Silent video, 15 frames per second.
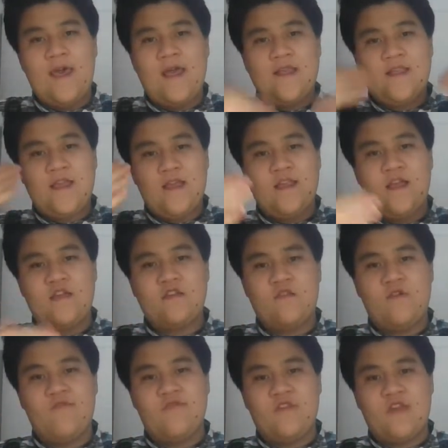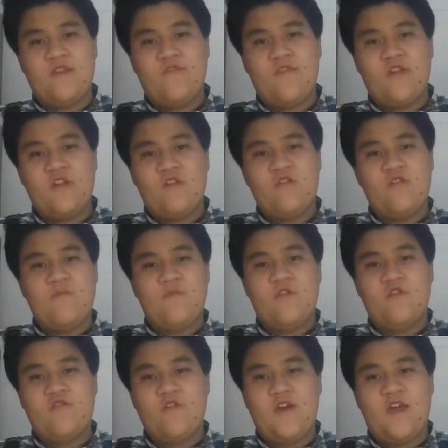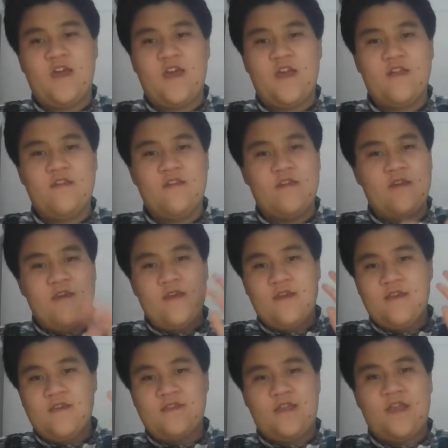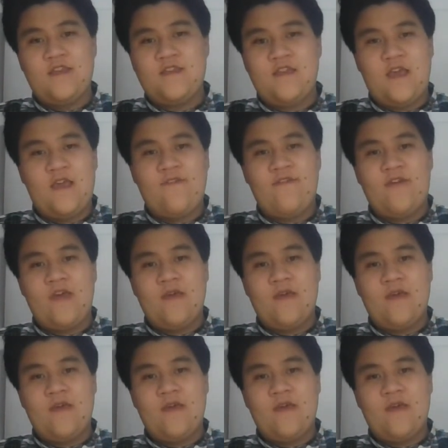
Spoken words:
And then that's all for today's video. Hope you enjoy it. And stay safe.